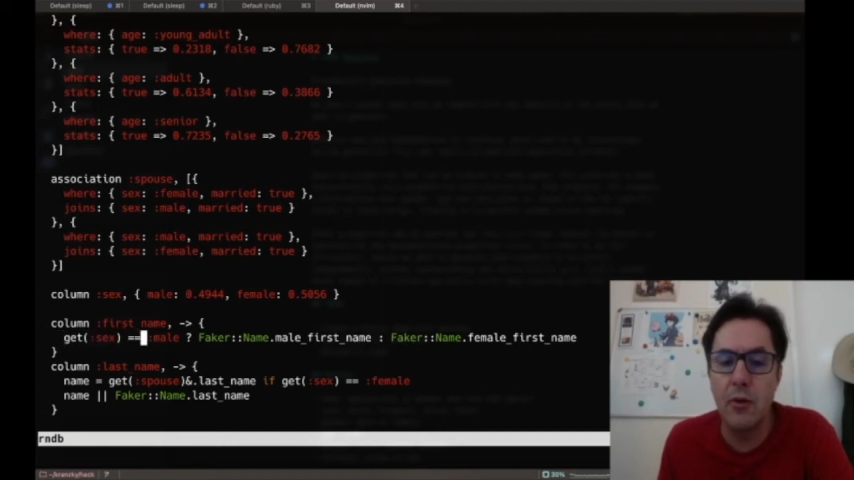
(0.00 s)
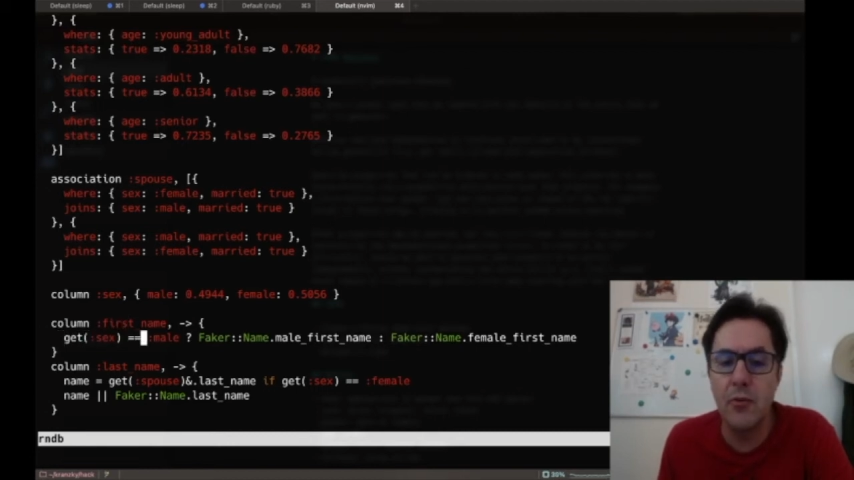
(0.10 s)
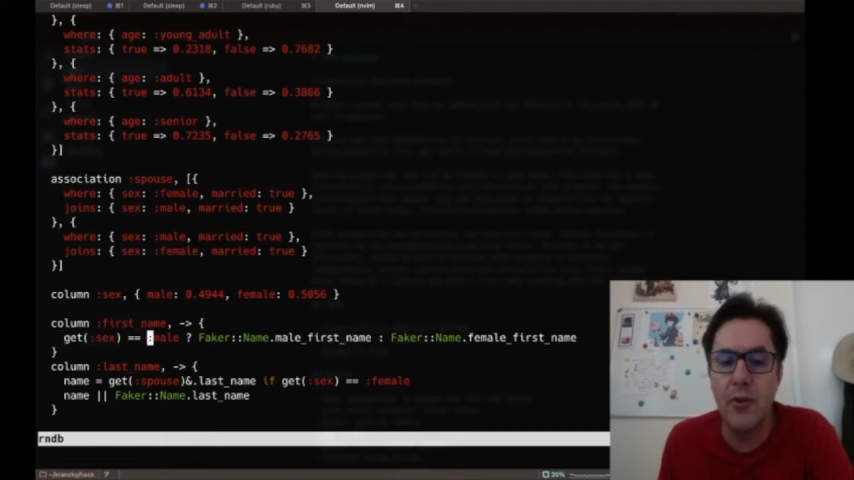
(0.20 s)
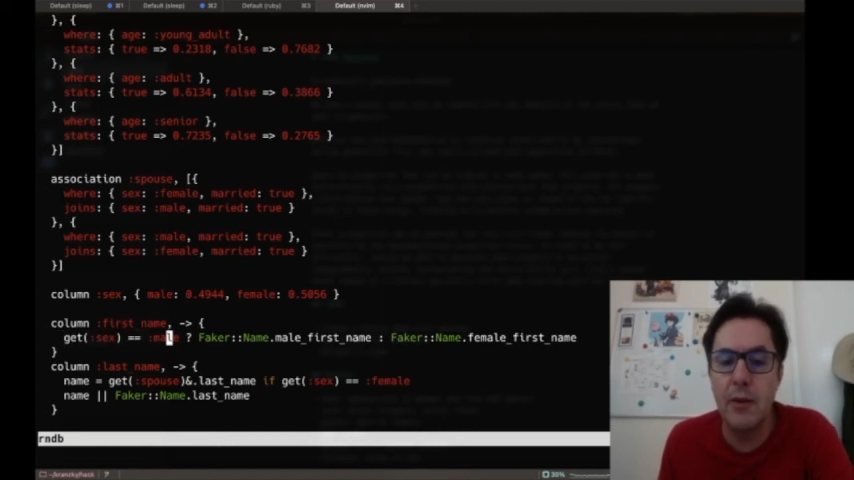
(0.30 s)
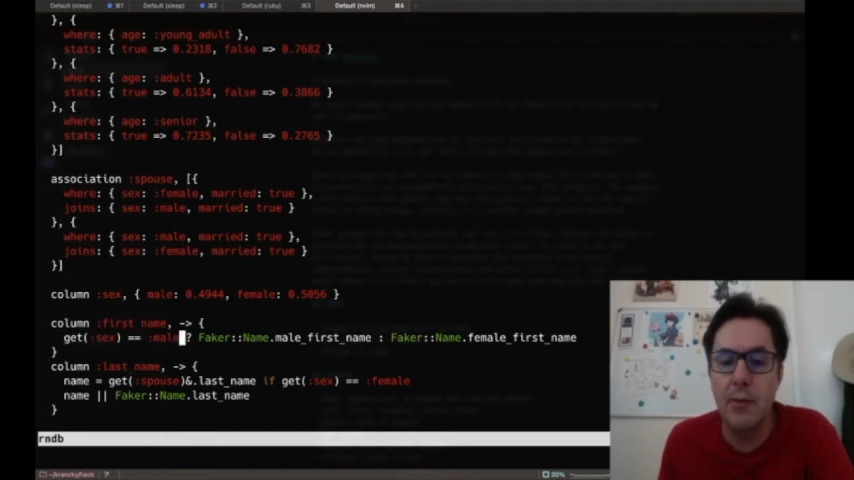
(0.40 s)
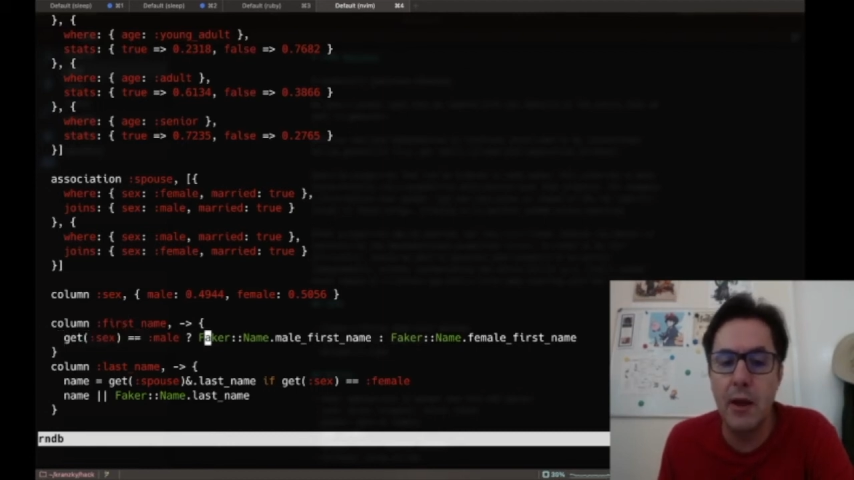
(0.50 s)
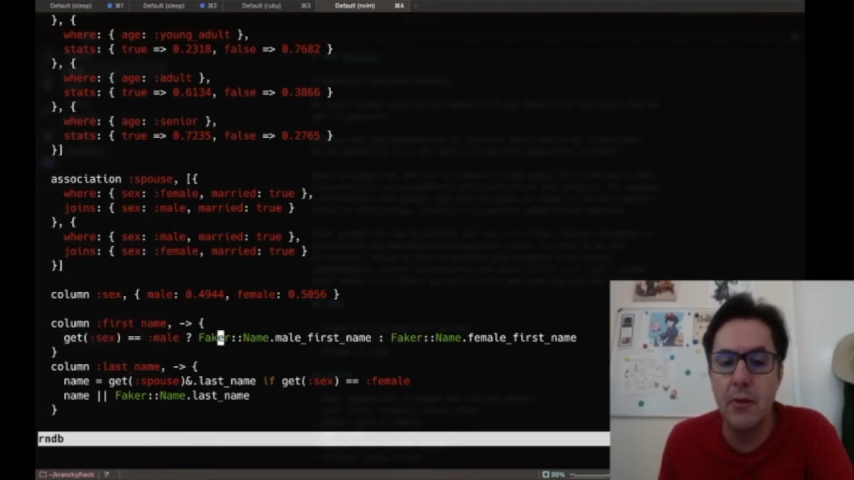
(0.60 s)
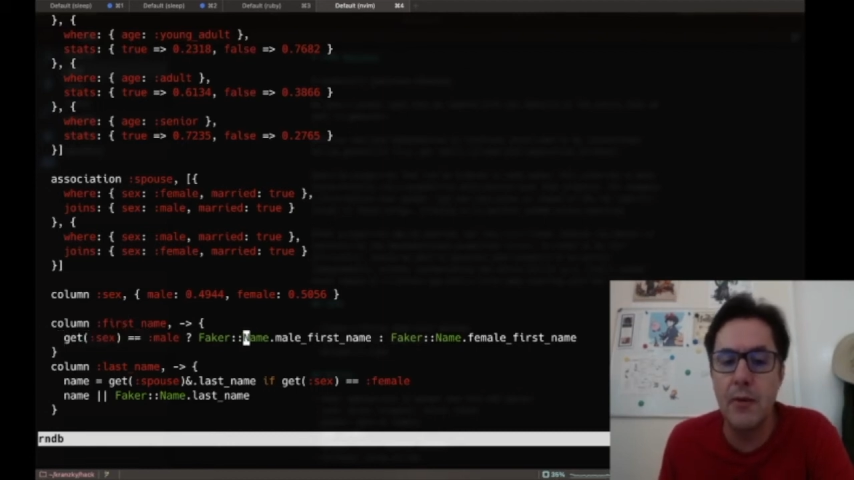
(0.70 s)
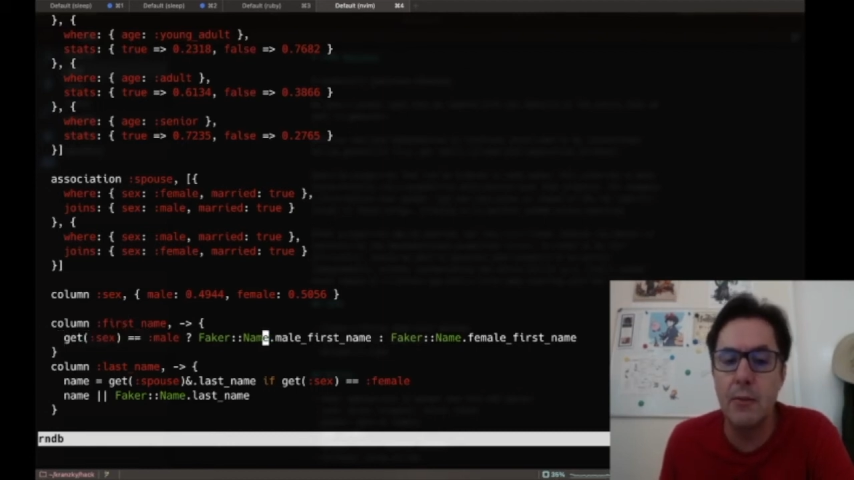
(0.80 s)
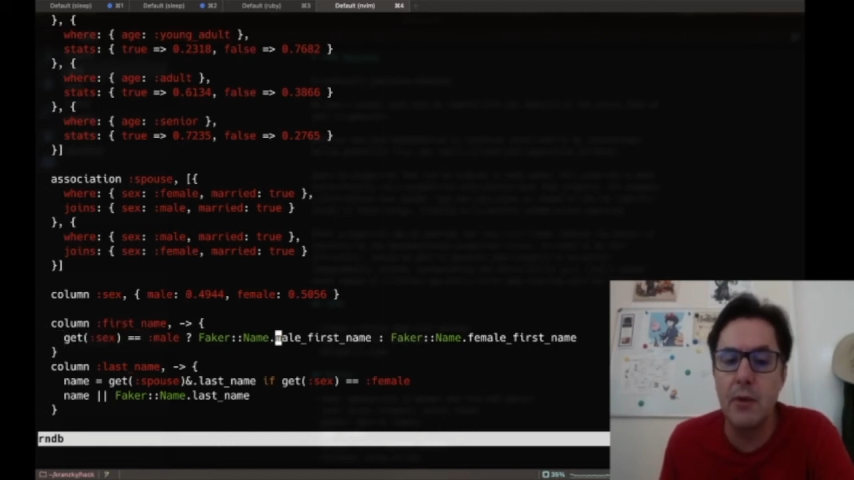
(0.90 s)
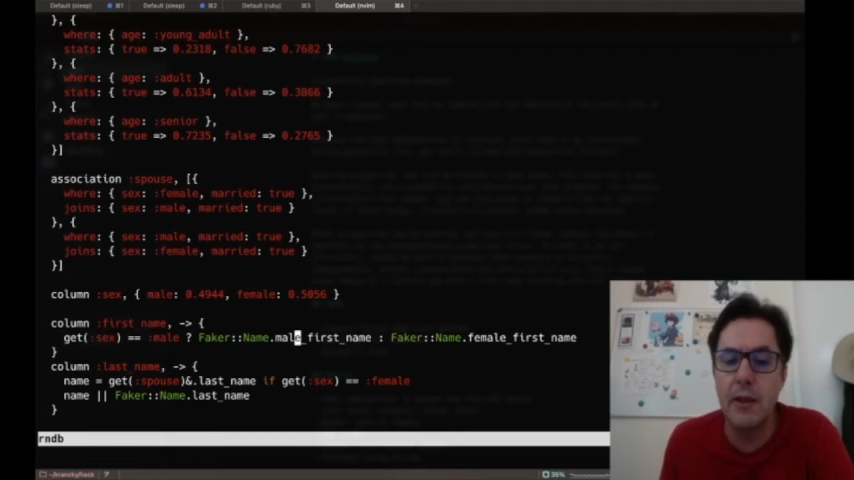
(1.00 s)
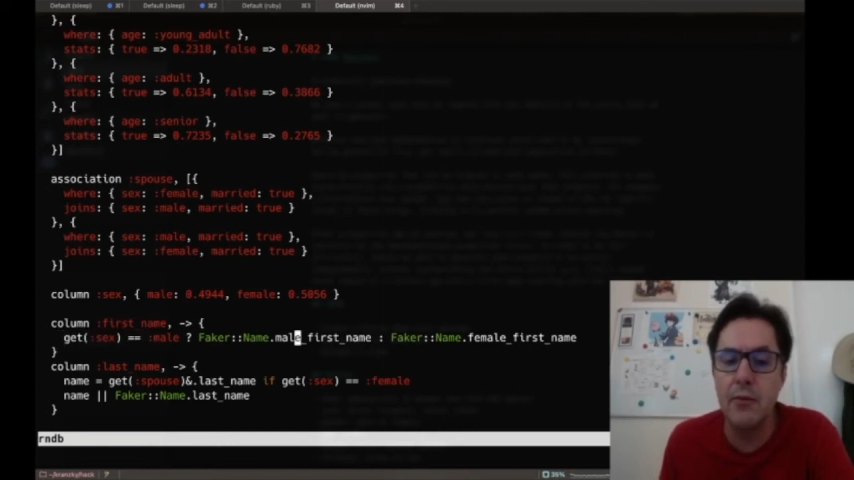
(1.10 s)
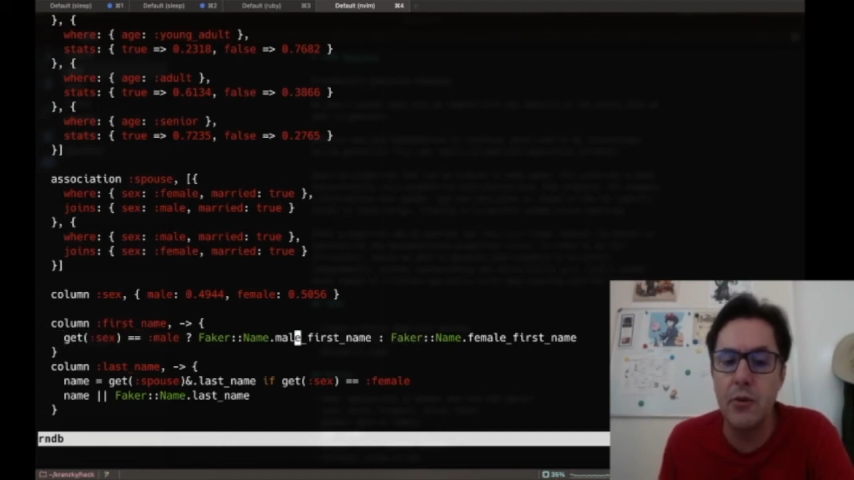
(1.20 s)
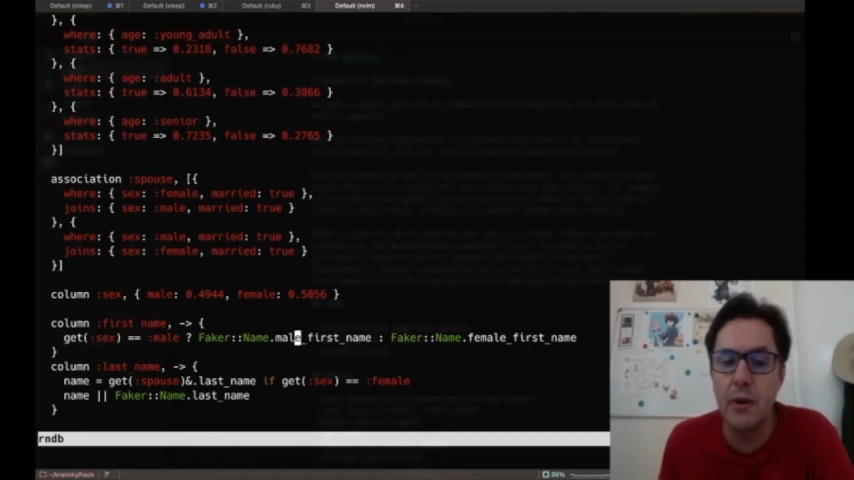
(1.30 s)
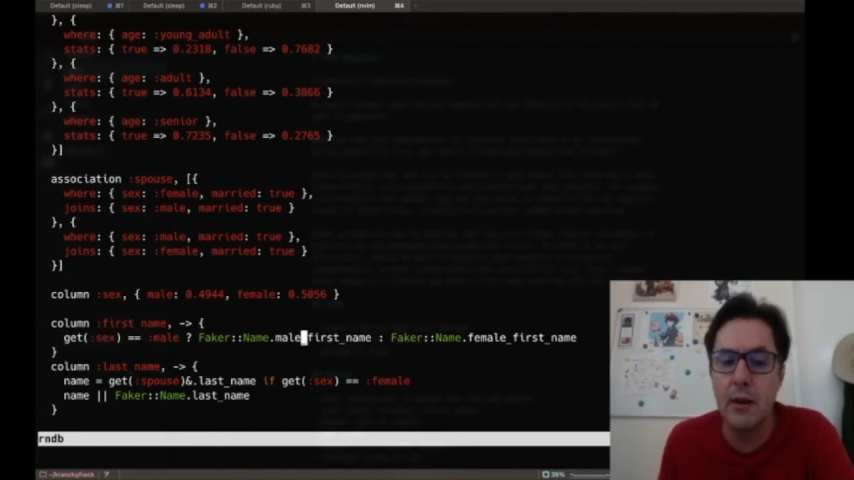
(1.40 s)
or female, and then we give
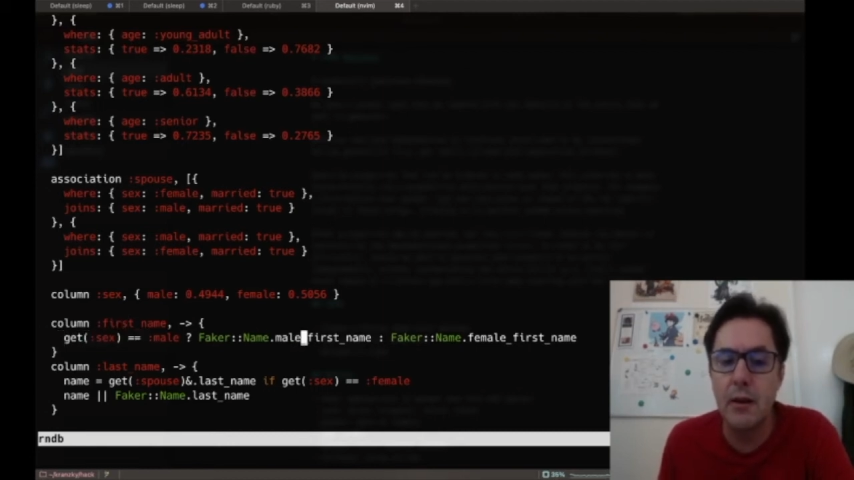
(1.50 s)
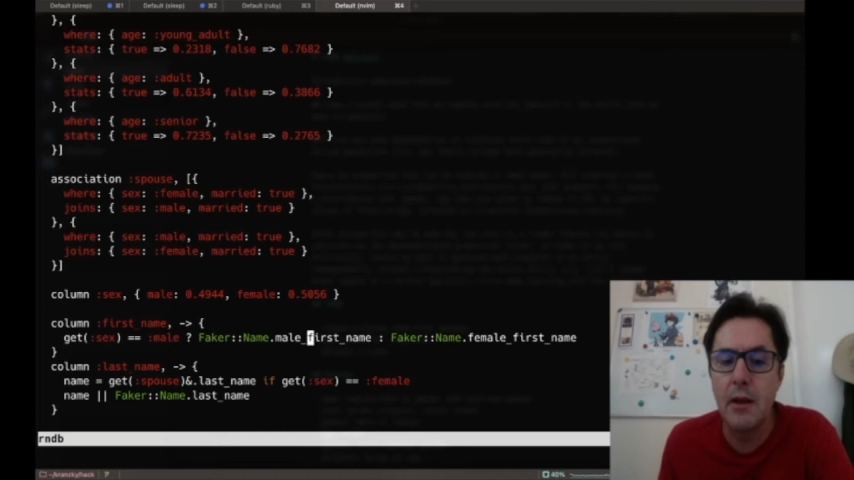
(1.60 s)
you a